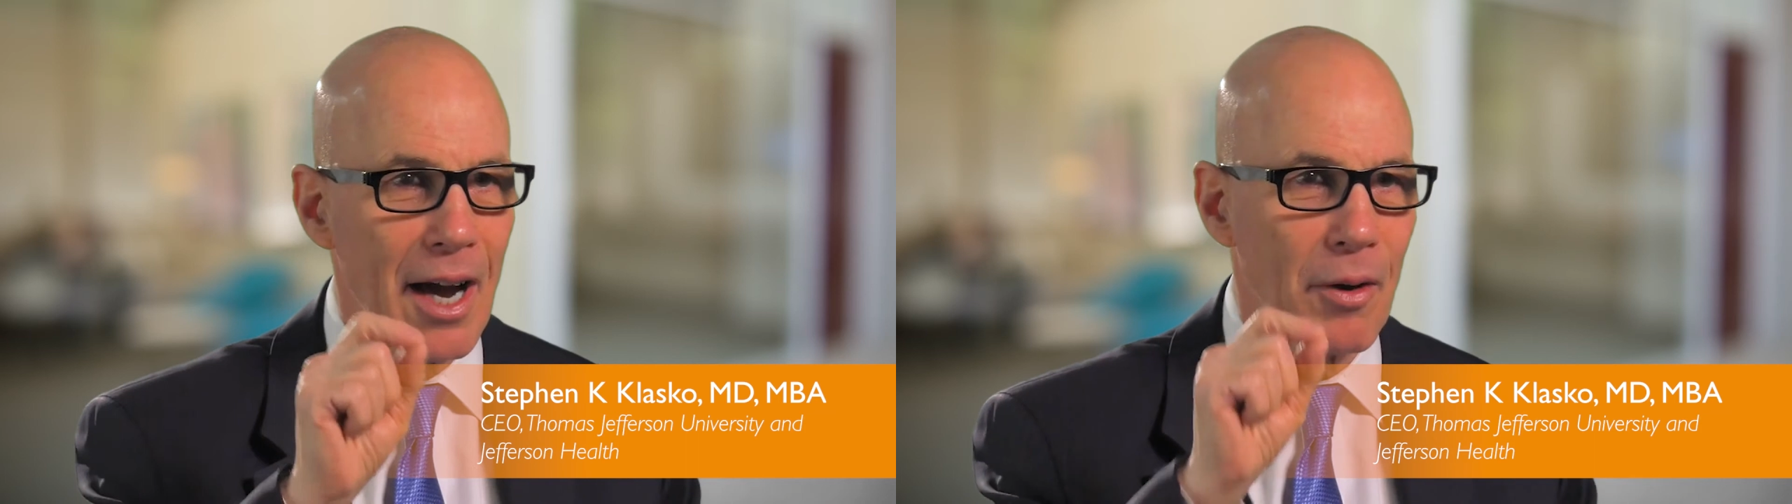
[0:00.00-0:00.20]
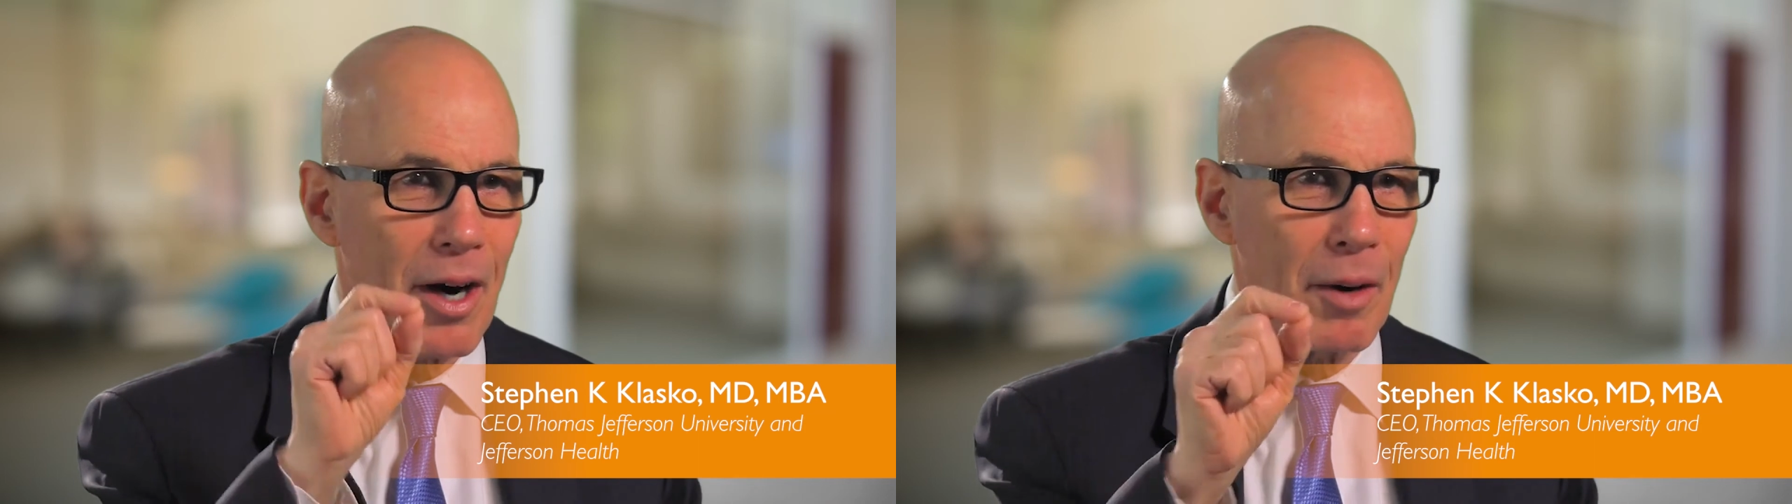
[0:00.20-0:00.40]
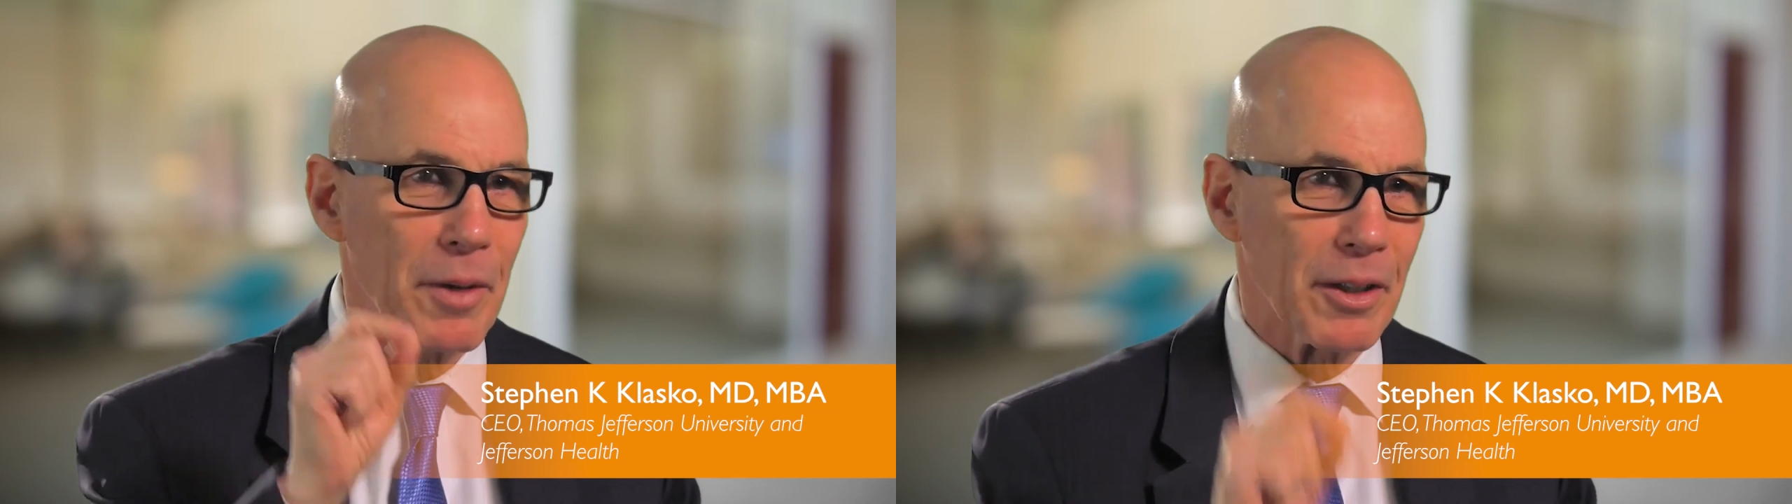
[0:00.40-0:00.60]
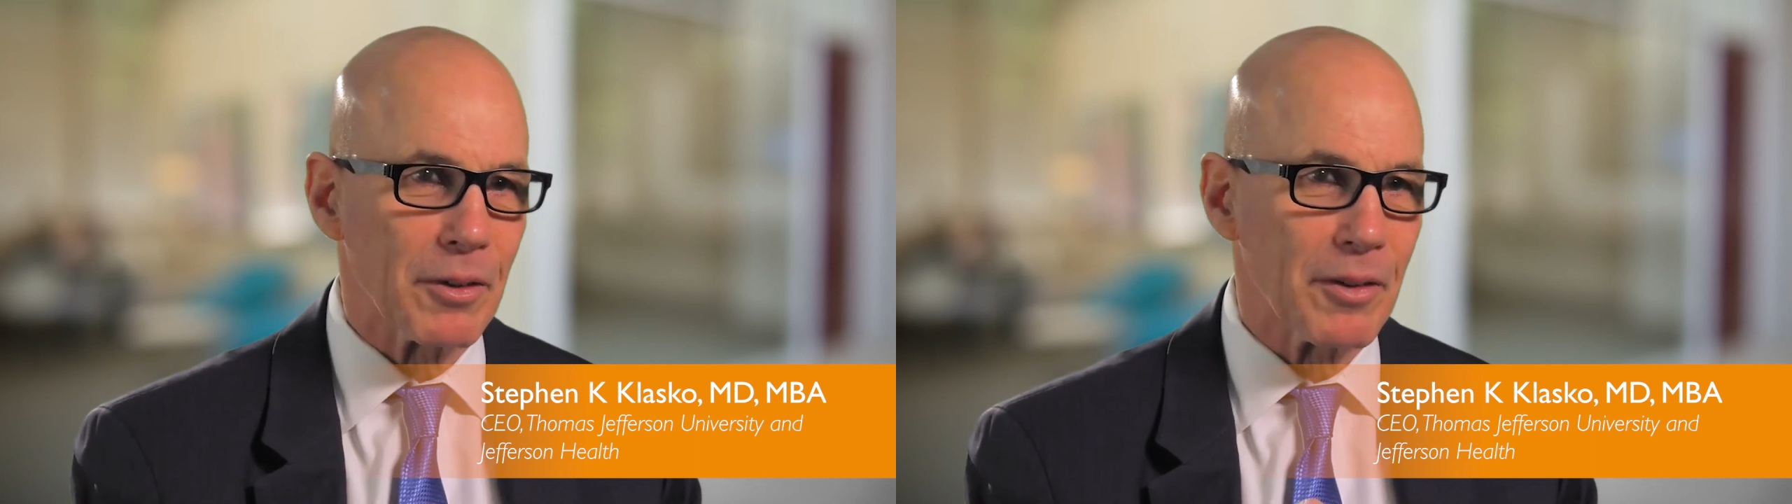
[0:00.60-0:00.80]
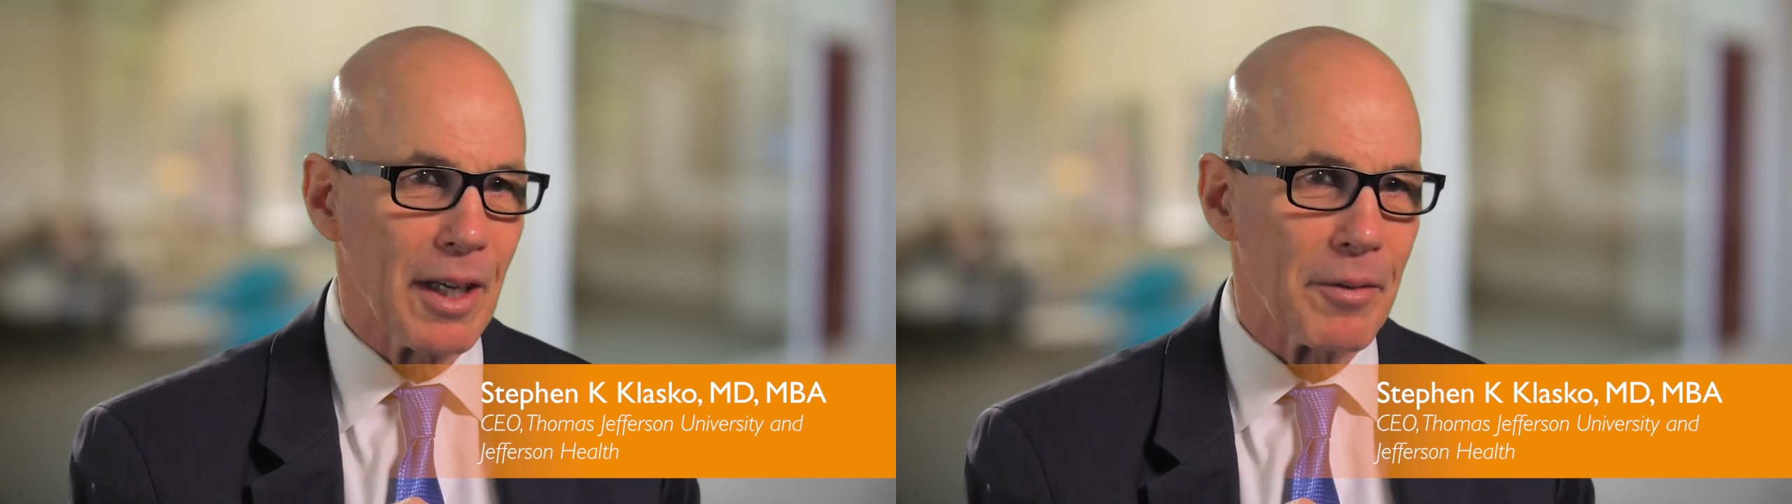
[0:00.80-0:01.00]
how our
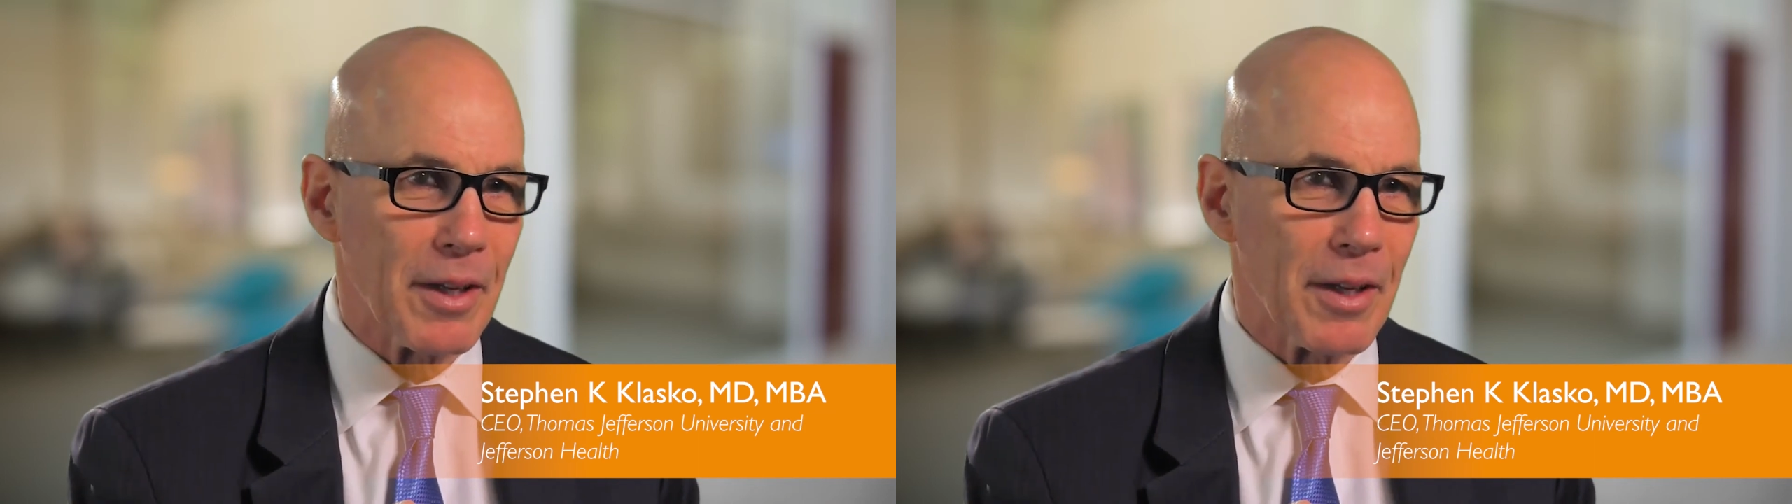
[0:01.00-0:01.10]
medical staff